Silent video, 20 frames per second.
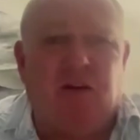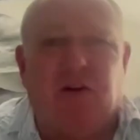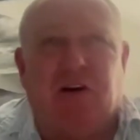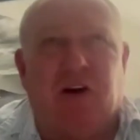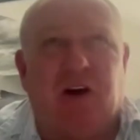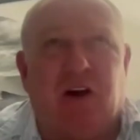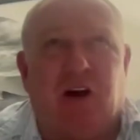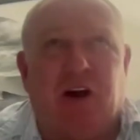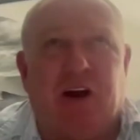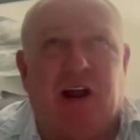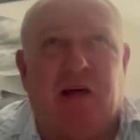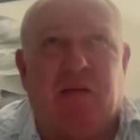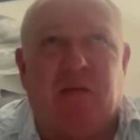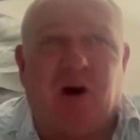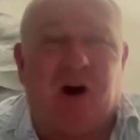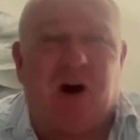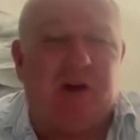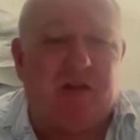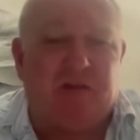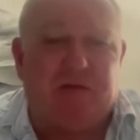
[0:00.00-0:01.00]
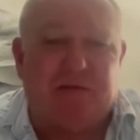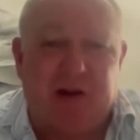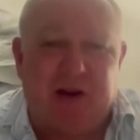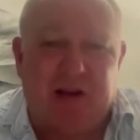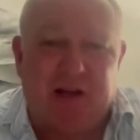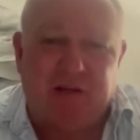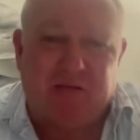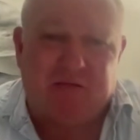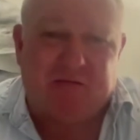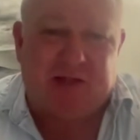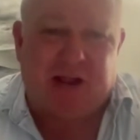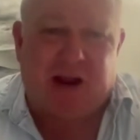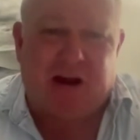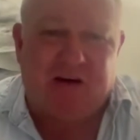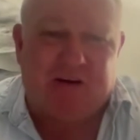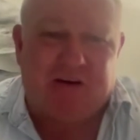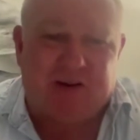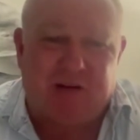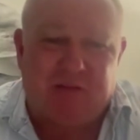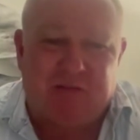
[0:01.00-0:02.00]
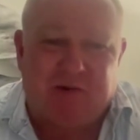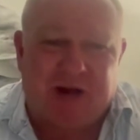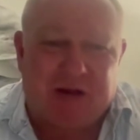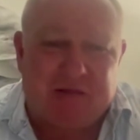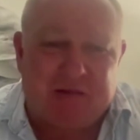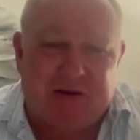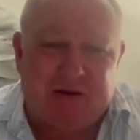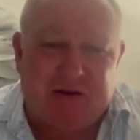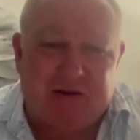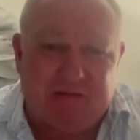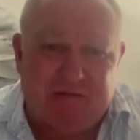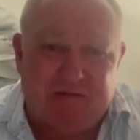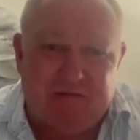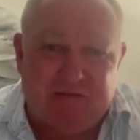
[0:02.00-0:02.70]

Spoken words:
Look, I don't mind the fee to get guaranteed payment.